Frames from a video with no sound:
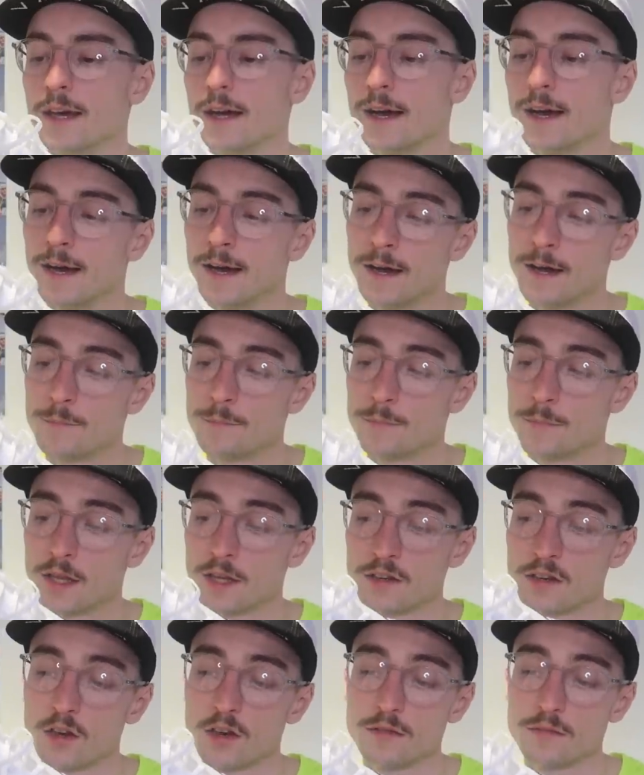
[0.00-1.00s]
Um,
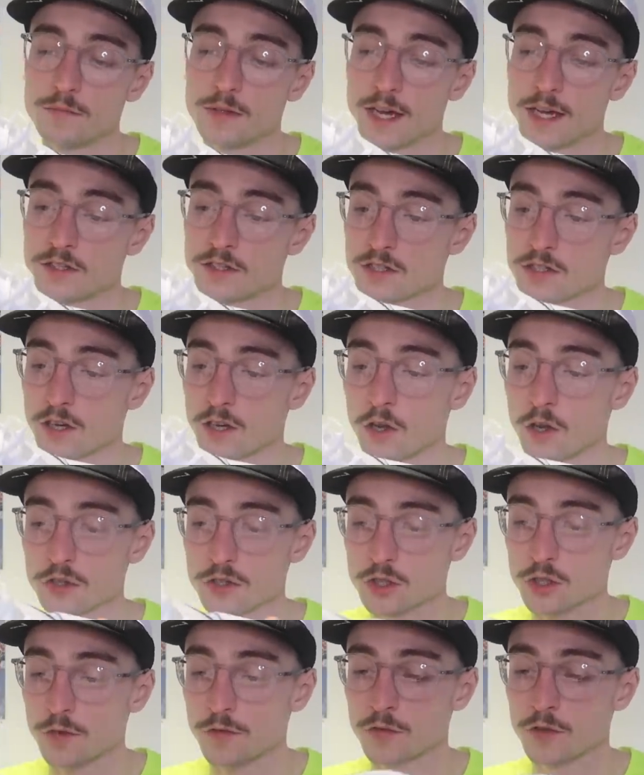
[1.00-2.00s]
and yeah, just a lot
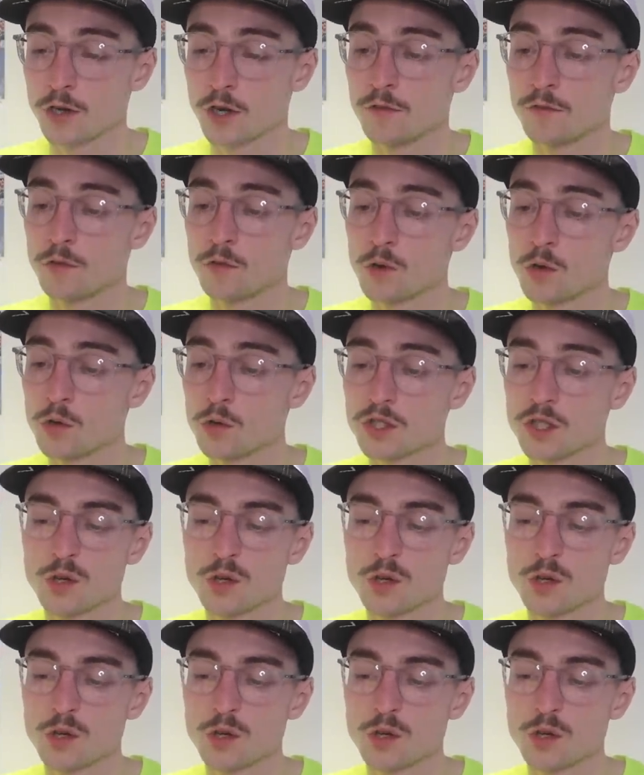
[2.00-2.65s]
softer overall.